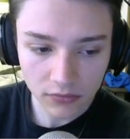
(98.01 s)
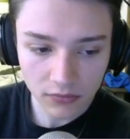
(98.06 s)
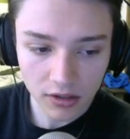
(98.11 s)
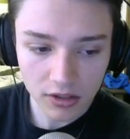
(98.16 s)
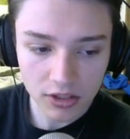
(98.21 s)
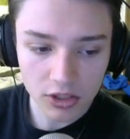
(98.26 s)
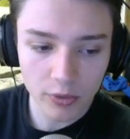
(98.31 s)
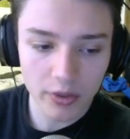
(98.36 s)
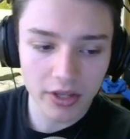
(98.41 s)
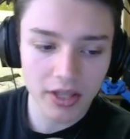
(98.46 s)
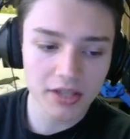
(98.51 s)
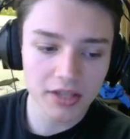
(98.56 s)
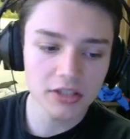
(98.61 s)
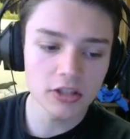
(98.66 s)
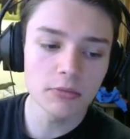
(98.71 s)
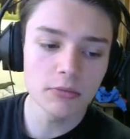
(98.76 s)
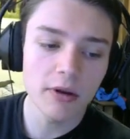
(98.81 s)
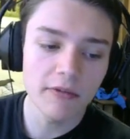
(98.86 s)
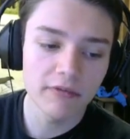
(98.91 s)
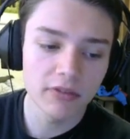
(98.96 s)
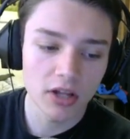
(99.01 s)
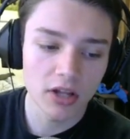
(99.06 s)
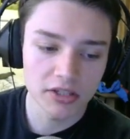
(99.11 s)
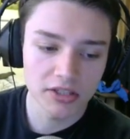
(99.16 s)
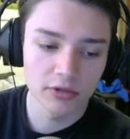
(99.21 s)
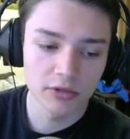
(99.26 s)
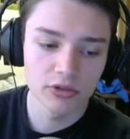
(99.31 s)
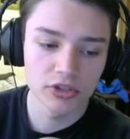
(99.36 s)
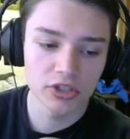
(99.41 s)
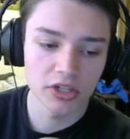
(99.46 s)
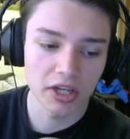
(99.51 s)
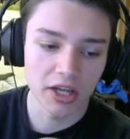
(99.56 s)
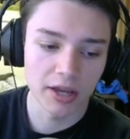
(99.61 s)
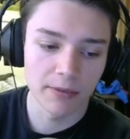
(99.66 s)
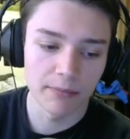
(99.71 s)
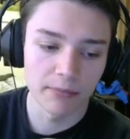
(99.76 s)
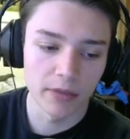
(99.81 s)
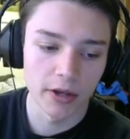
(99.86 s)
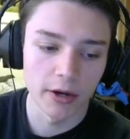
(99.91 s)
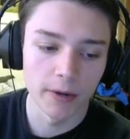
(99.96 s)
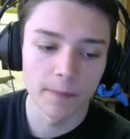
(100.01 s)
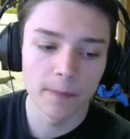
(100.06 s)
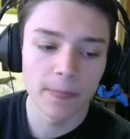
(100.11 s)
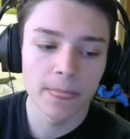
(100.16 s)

So 8K still above Velocity. We're just going to keep them there.